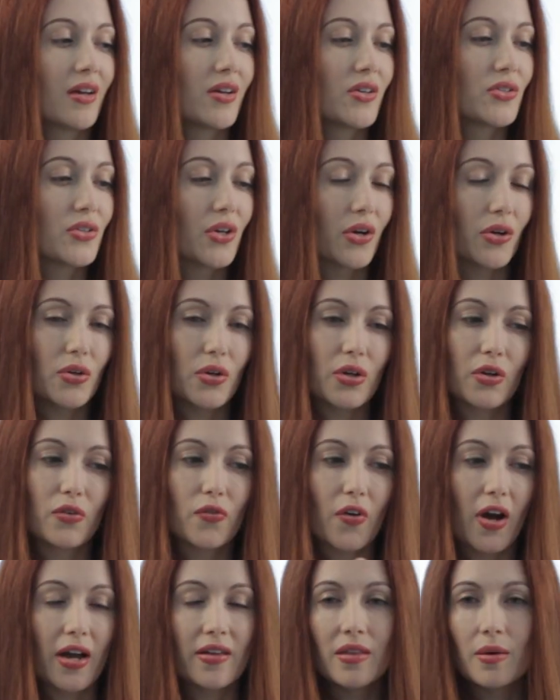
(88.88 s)
So you can
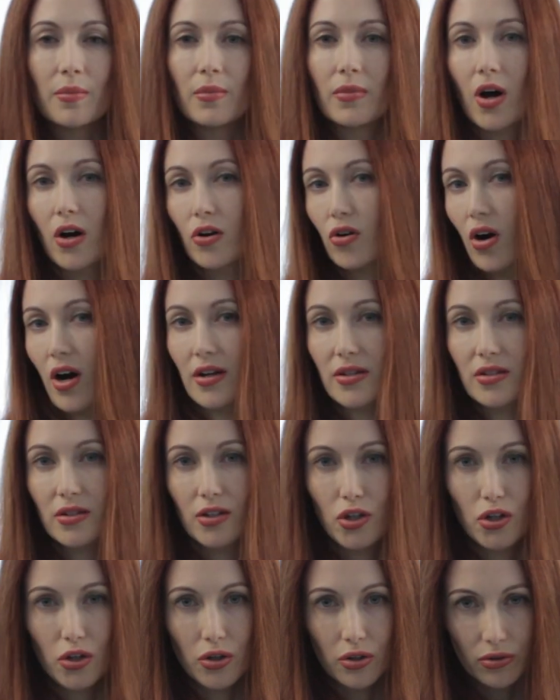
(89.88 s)
find them across
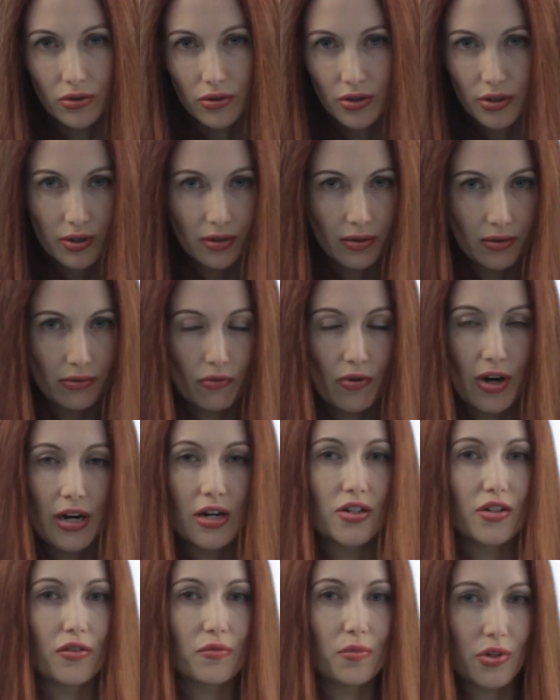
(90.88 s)
a huge
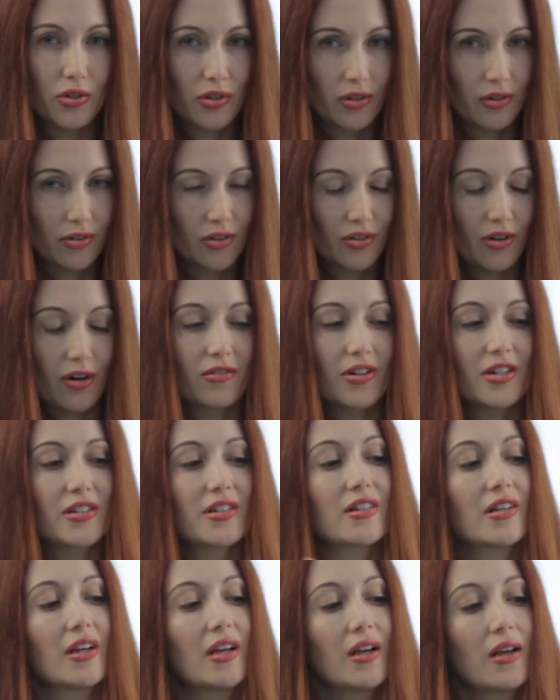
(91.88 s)
range of musical genres.